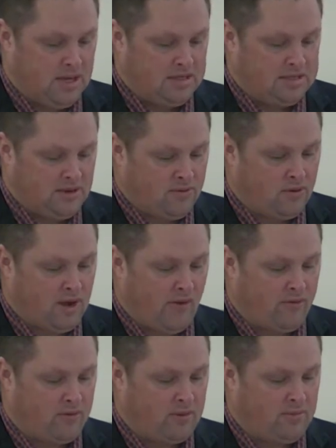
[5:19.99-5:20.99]
Civil
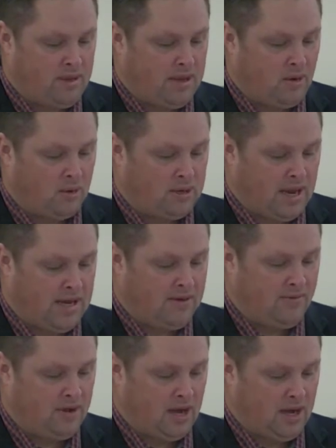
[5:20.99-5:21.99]
government being ordained
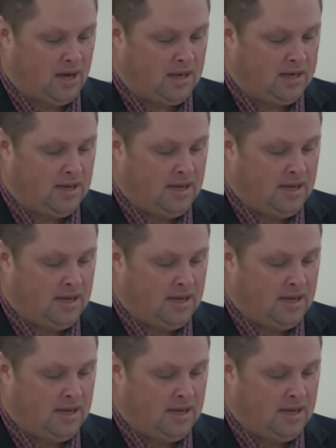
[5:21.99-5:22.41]
of God,